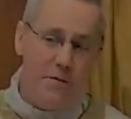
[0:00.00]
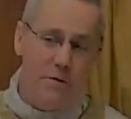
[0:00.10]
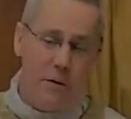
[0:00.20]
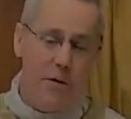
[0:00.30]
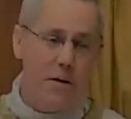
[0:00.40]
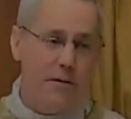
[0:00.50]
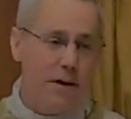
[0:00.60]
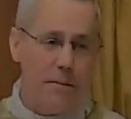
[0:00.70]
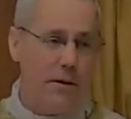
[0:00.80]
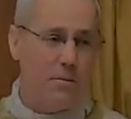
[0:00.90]
for a
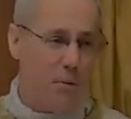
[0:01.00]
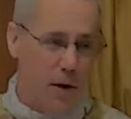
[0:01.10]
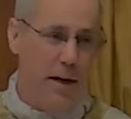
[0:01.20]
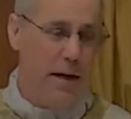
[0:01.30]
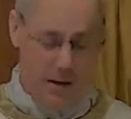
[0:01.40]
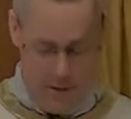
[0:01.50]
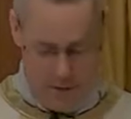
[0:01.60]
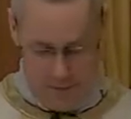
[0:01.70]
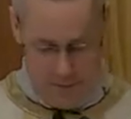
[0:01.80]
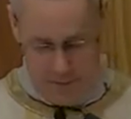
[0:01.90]
family to pray together.
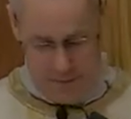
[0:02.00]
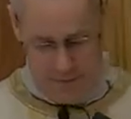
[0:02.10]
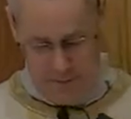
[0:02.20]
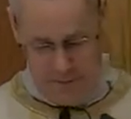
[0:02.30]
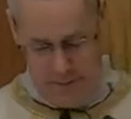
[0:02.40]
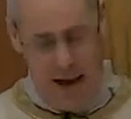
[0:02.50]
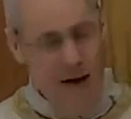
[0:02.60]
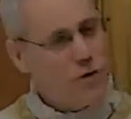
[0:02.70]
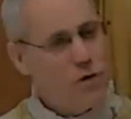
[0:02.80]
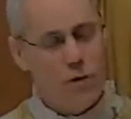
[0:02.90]

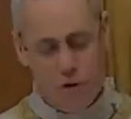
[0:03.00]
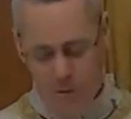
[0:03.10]
Households are